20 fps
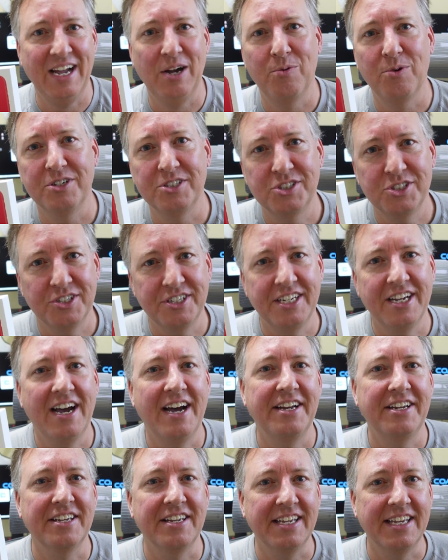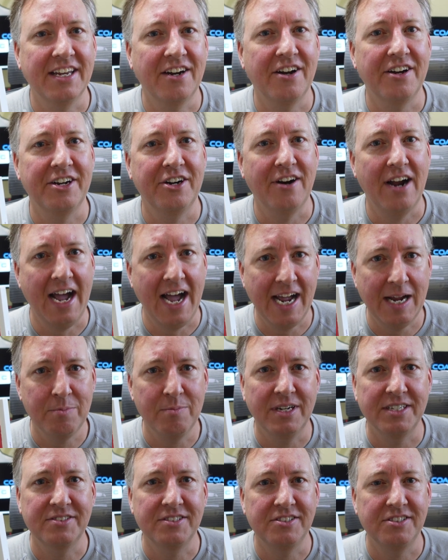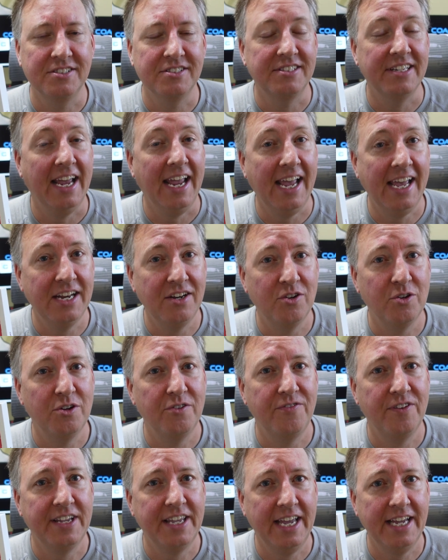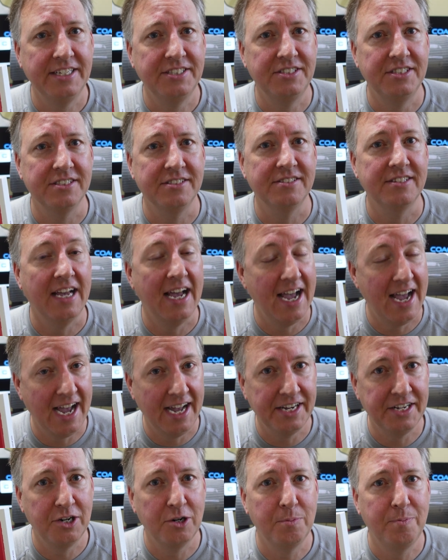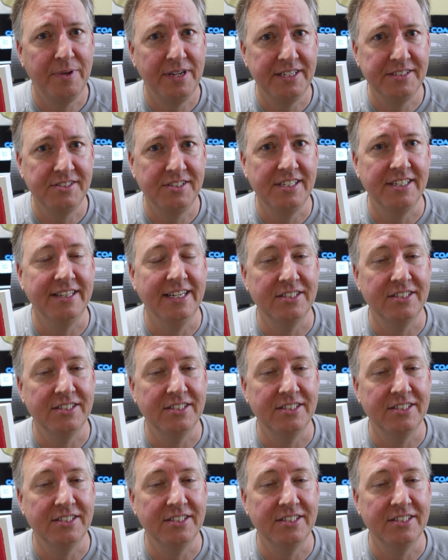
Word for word: I want to show you how you can get all your iMessages and notifications on your PC.